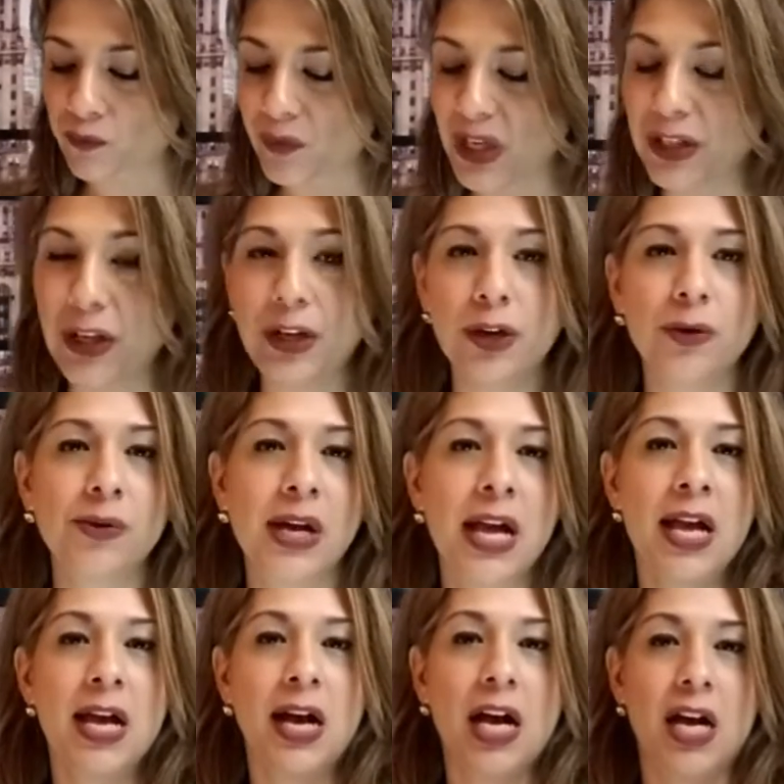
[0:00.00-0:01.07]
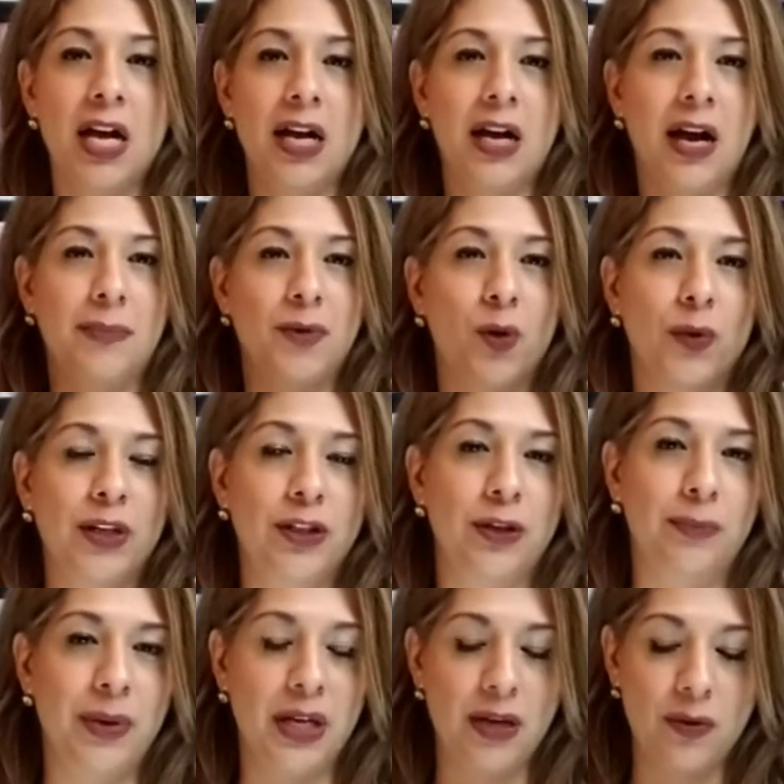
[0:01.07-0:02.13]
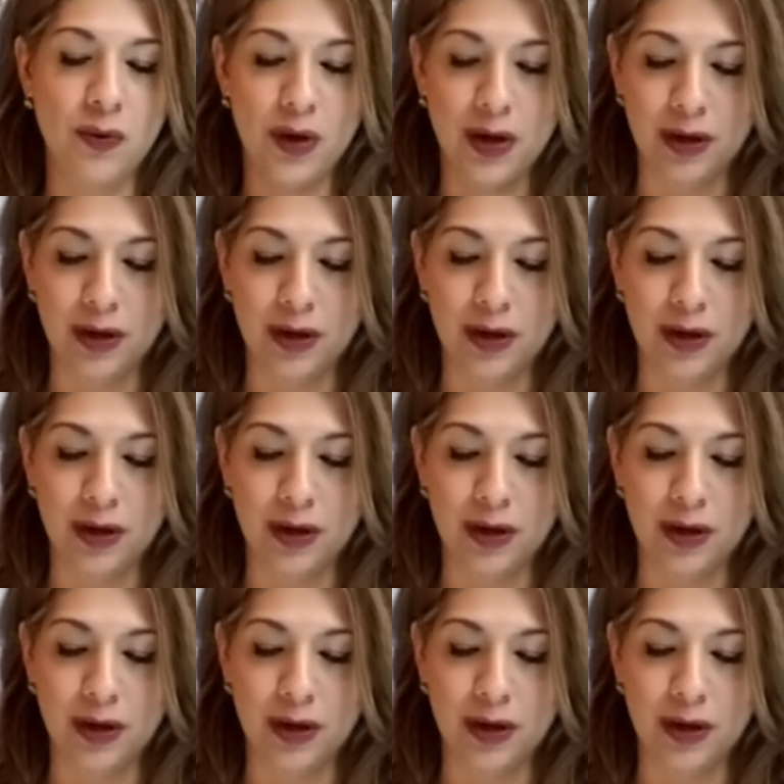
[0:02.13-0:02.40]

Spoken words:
You know, I'm going to be